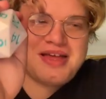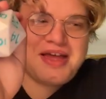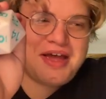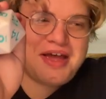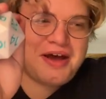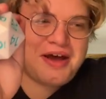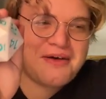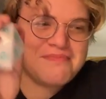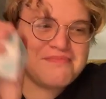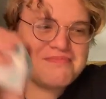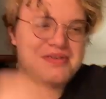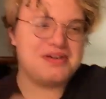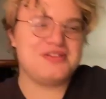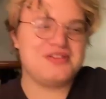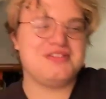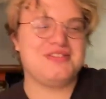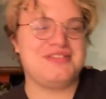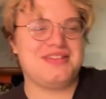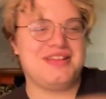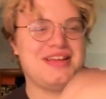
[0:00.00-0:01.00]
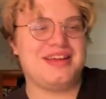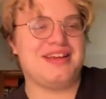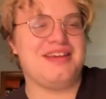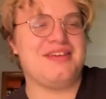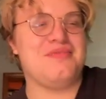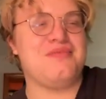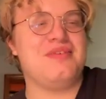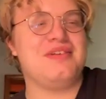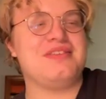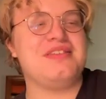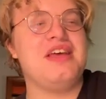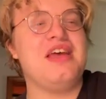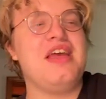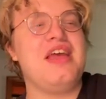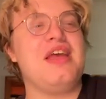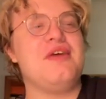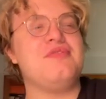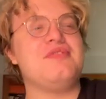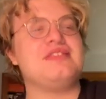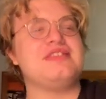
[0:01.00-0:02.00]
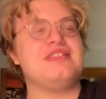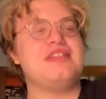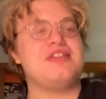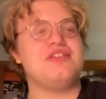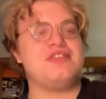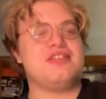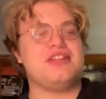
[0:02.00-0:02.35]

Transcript: how much like it was. It was literally